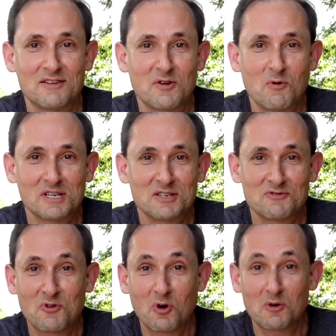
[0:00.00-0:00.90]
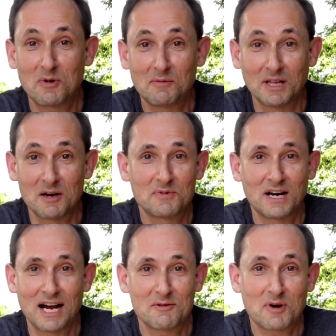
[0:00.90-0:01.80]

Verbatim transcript: if it wasn't for BubbleUp, I'd